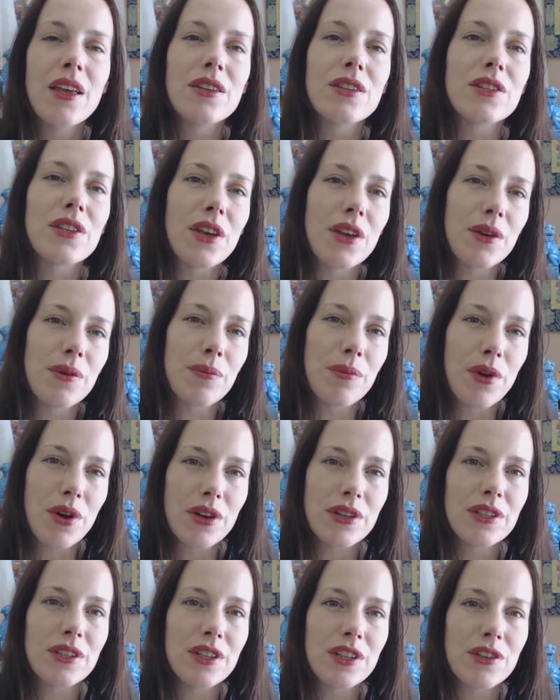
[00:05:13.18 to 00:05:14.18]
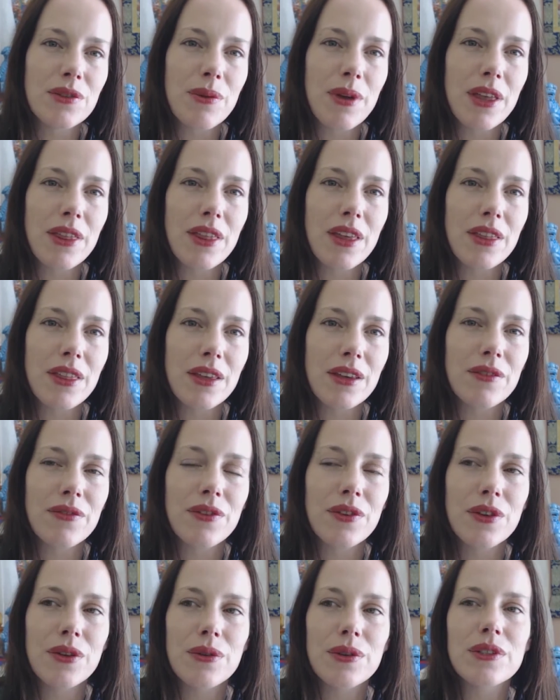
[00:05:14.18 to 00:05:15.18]
So Mars in the 12th, I think
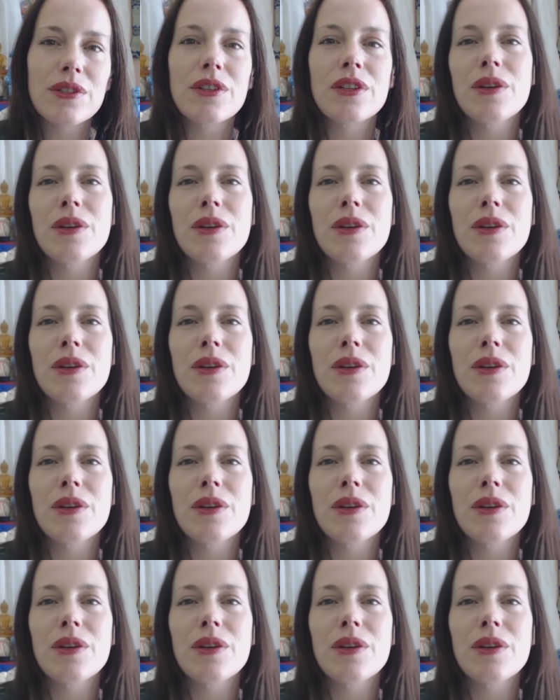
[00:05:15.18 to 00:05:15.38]
for you is